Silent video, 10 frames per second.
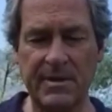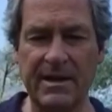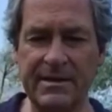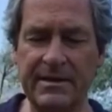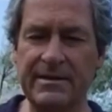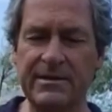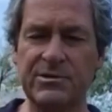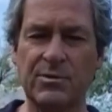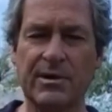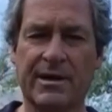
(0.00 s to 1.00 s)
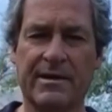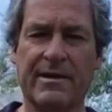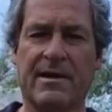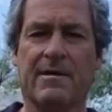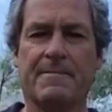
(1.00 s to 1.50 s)
And in this way,
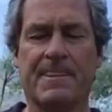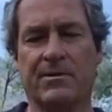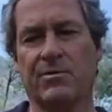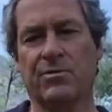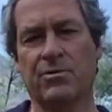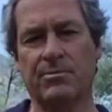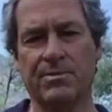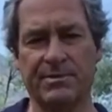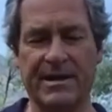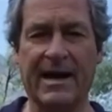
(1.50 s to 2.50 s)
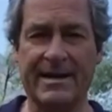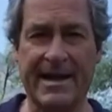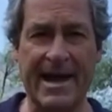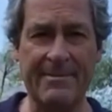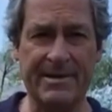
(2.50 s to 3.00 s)
the group
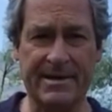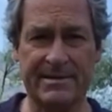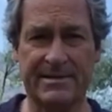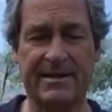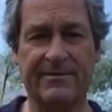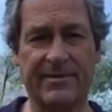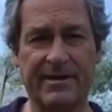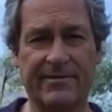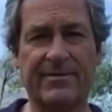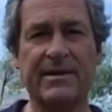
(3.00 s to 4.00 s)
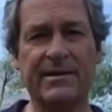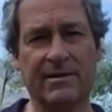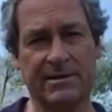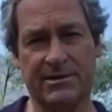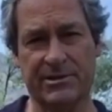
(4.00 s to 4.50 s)
dynamics, they feed
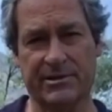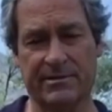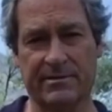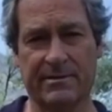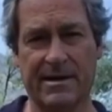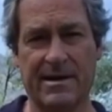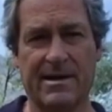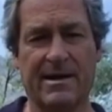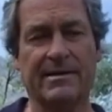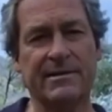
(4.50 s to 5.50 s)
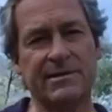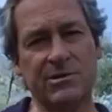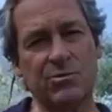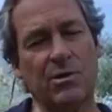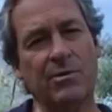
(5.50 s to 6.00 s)
on each other. And this
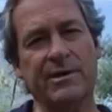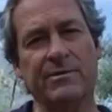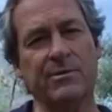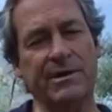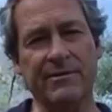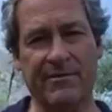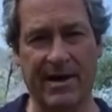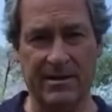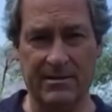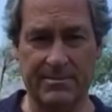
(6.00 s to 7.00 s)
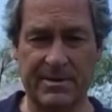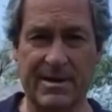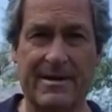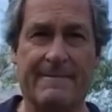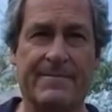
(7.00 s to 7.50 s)
is what we develop.
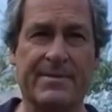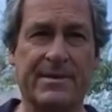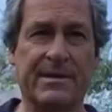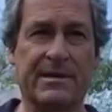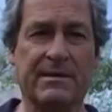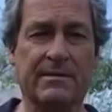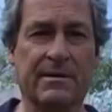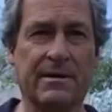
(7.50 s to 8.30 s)
The